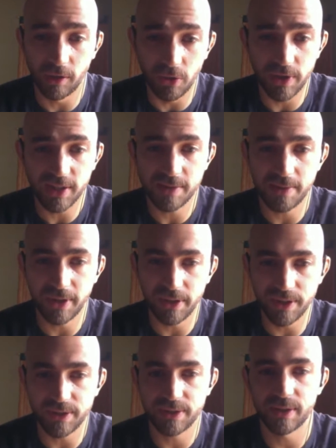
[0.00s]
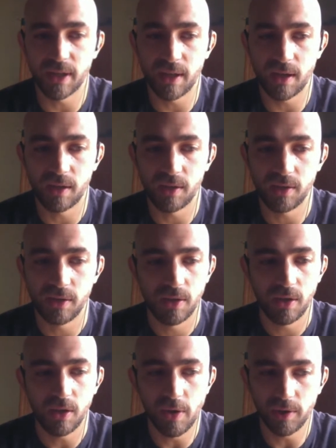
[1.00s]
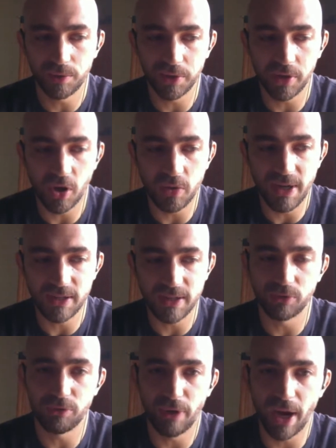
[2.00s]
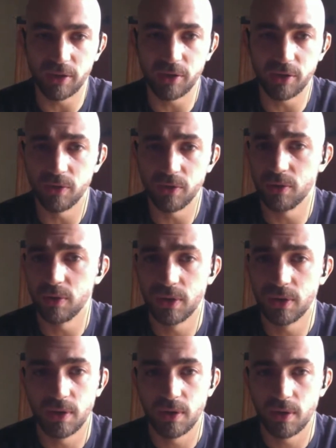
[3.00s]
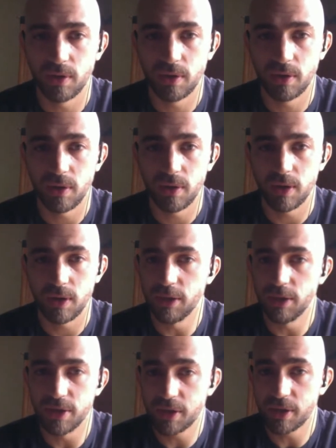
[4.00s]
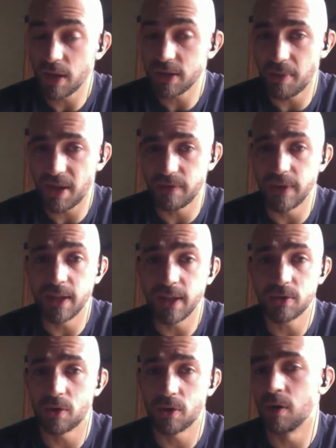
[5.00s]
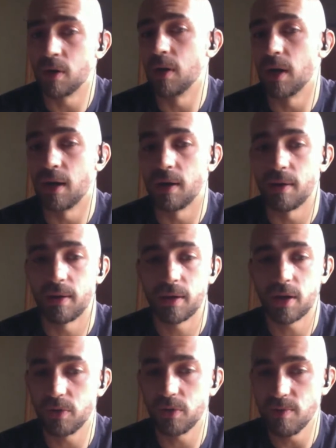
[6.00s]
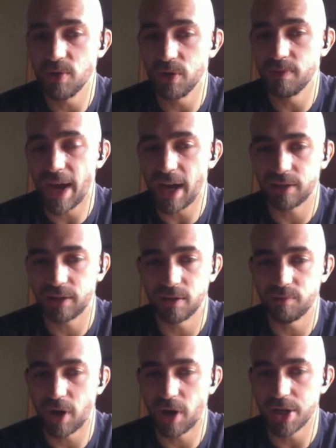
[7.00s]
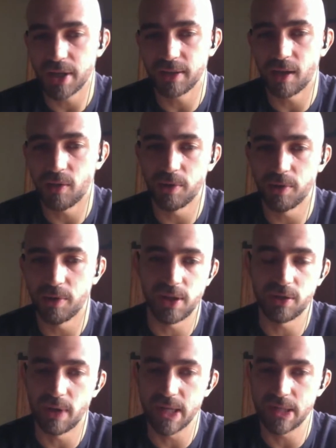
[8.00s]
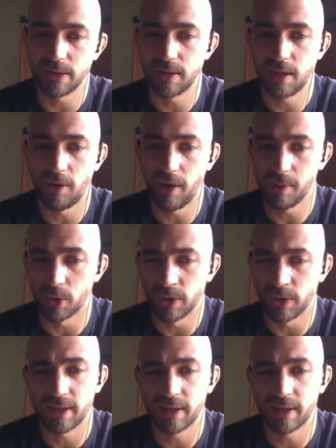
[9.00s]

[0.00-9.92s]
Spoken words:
own experience going through the code base, or trying to either to customize things or contribute back to the project, I would be really interested in hearing more, like